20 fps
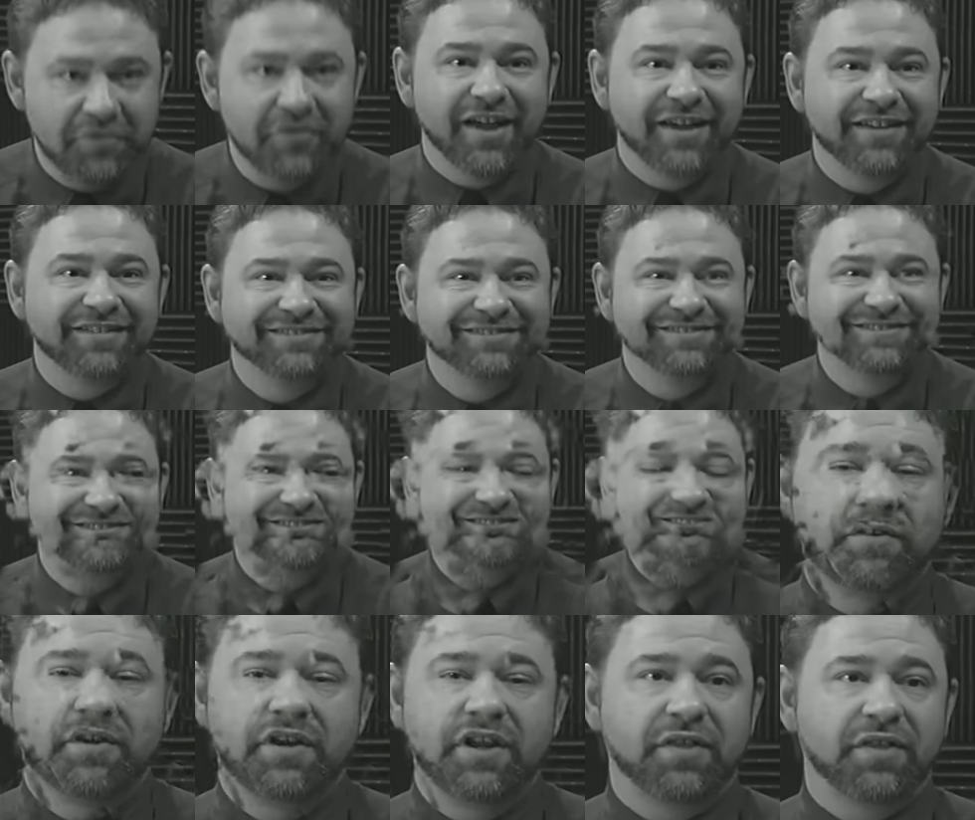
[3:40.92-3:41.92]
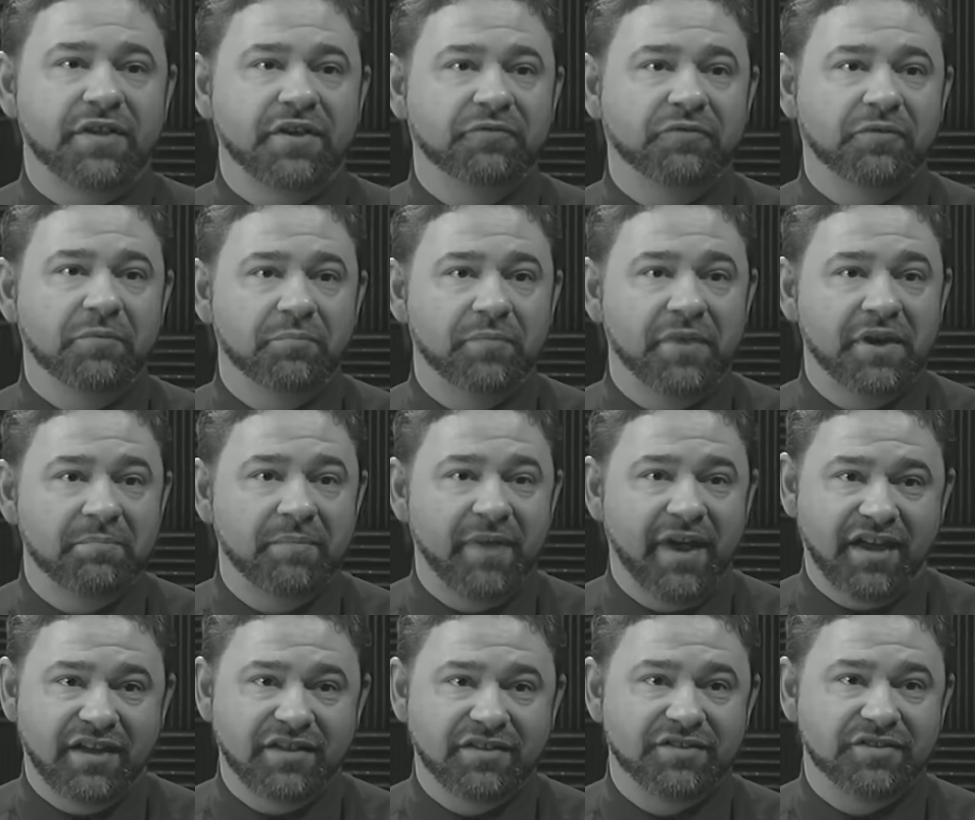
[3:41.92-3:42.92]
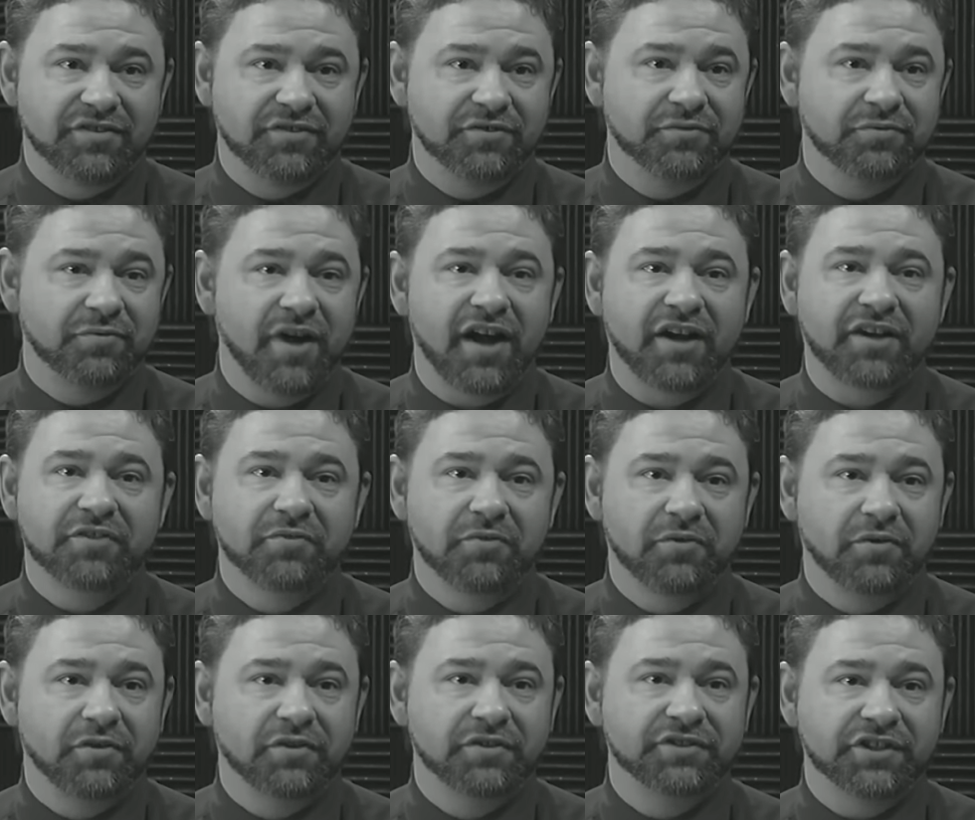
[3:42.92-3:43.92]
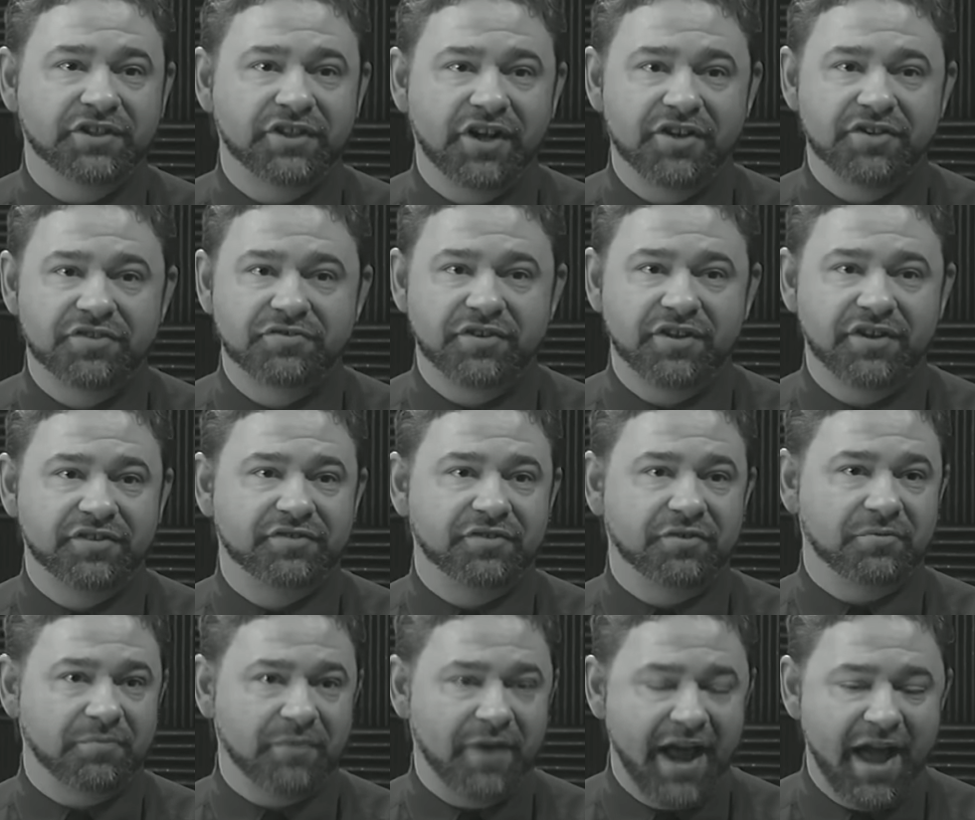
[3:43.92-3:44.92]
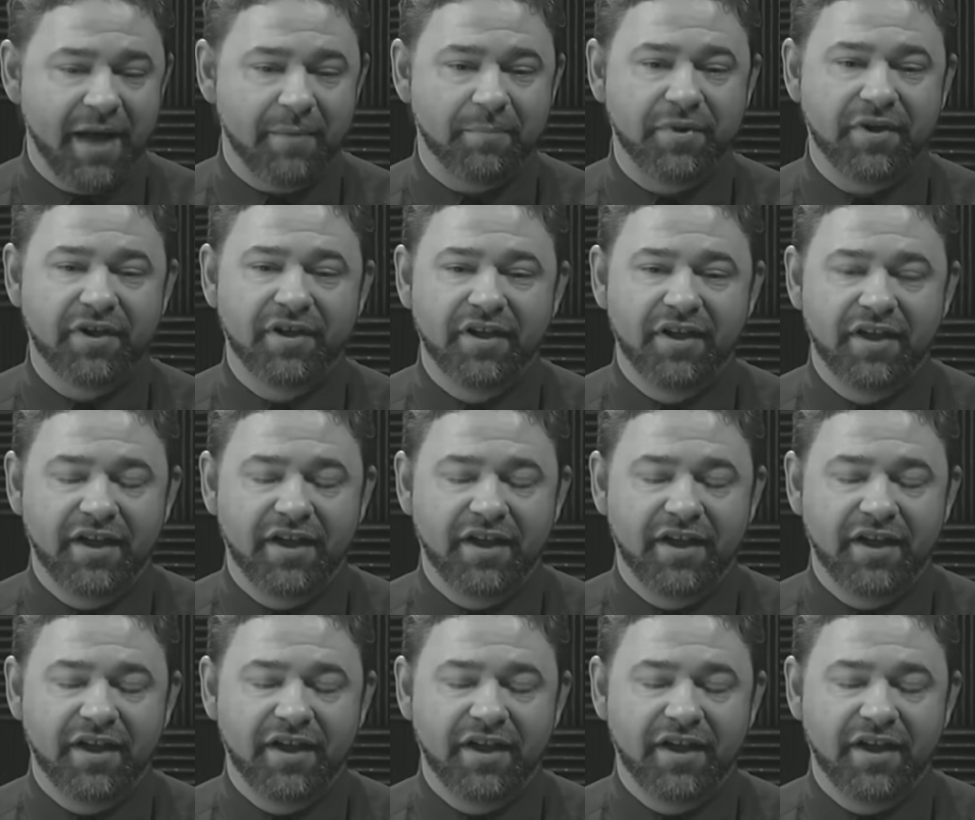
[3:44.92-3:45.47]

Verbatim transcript: I know that. We do anything from big band to rock and roll to country to rap.